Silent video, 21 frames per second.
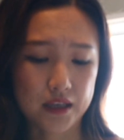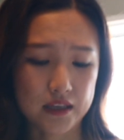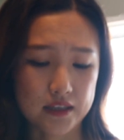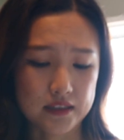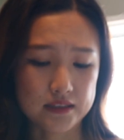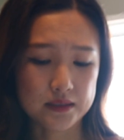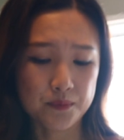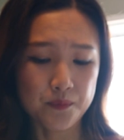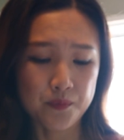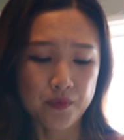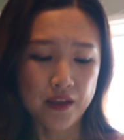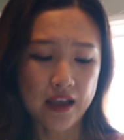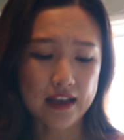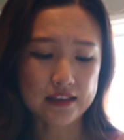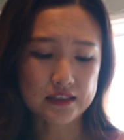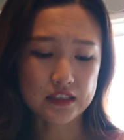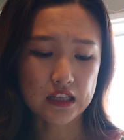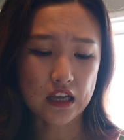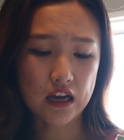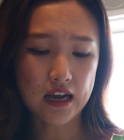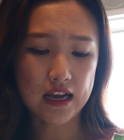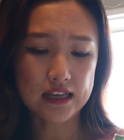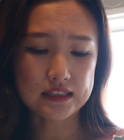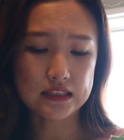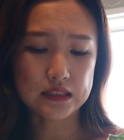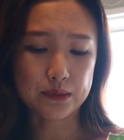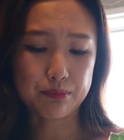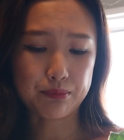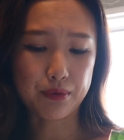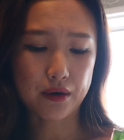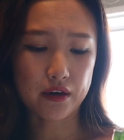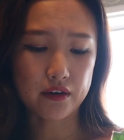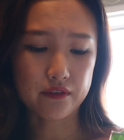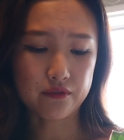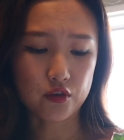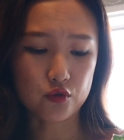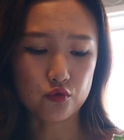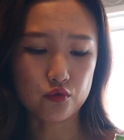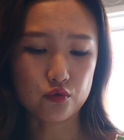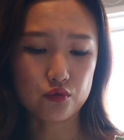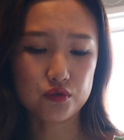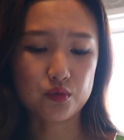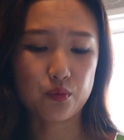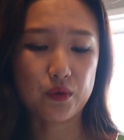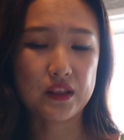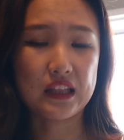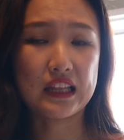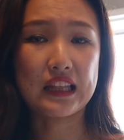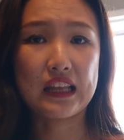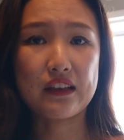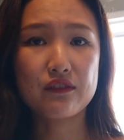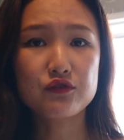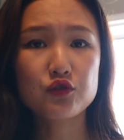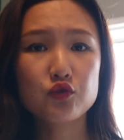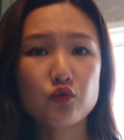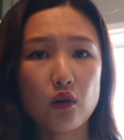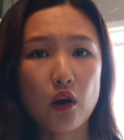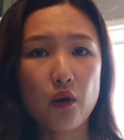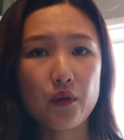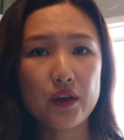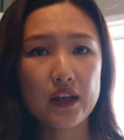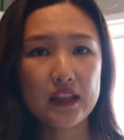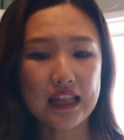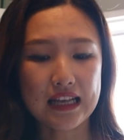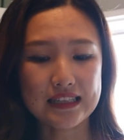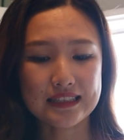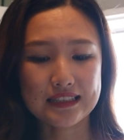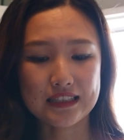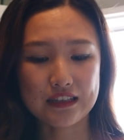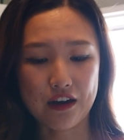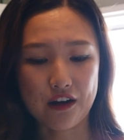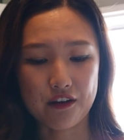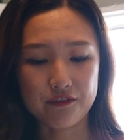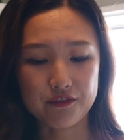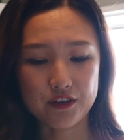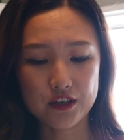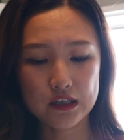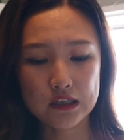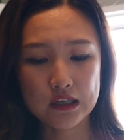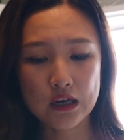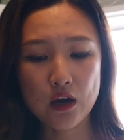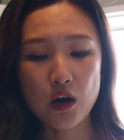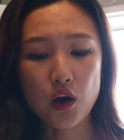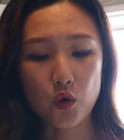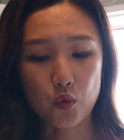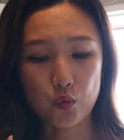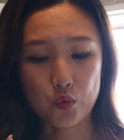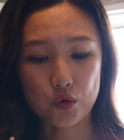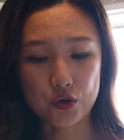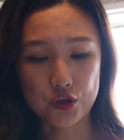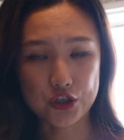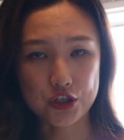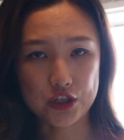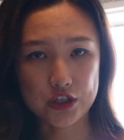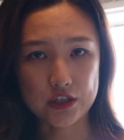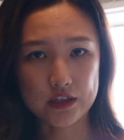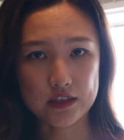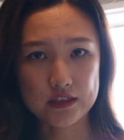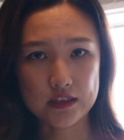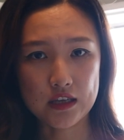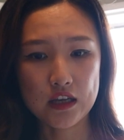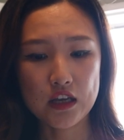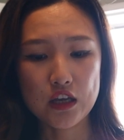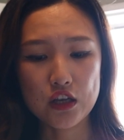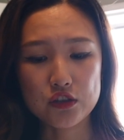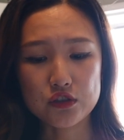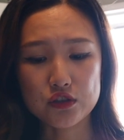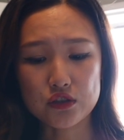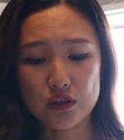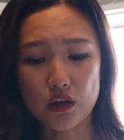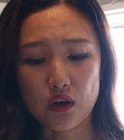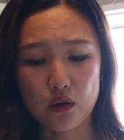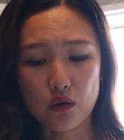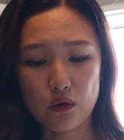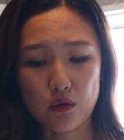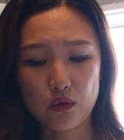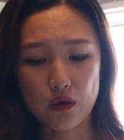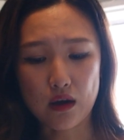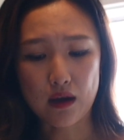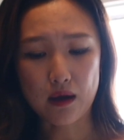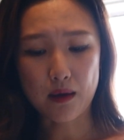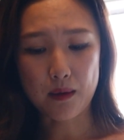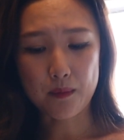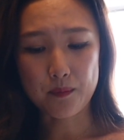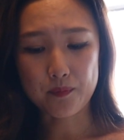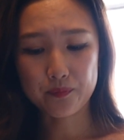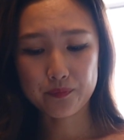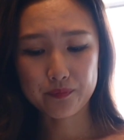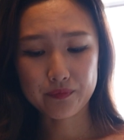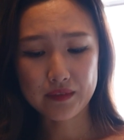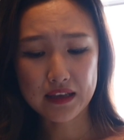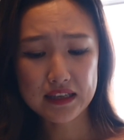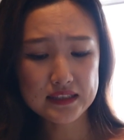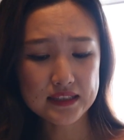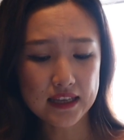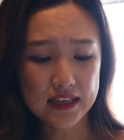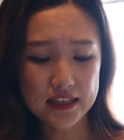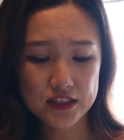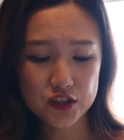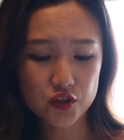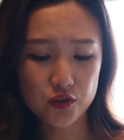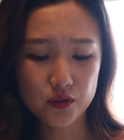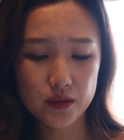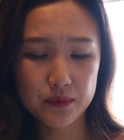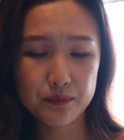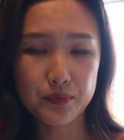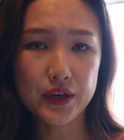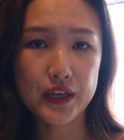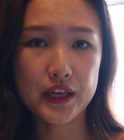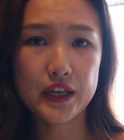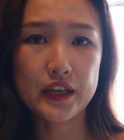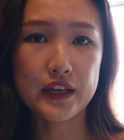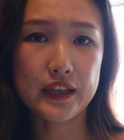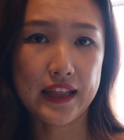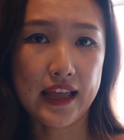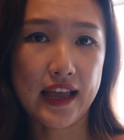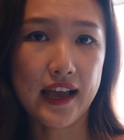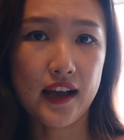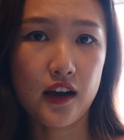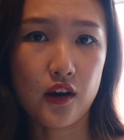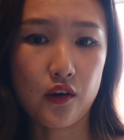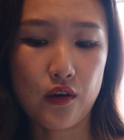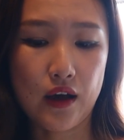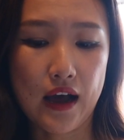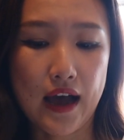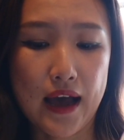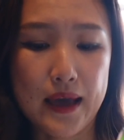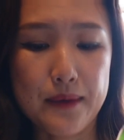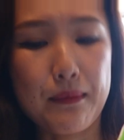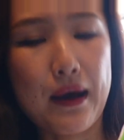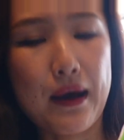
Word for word: because as long as the part of the roots with the leaves growing that's covered, we're good. So it's doing pretty good now. I